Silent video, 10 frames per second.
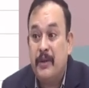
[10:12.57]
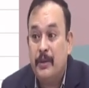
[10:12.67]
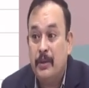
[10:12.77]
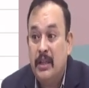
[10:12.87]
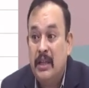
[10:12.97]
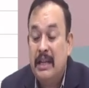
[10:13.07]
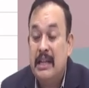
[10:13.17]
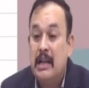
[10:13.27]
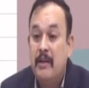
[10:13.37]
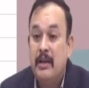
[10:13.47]
no,
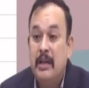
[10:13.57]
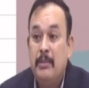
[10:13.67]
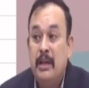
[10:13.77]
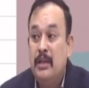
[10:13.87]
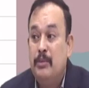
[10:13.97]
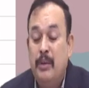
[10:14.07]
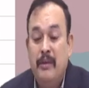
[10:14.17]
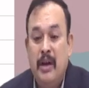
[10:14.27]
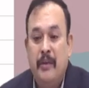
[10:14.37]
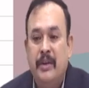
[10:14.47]
recovery by way of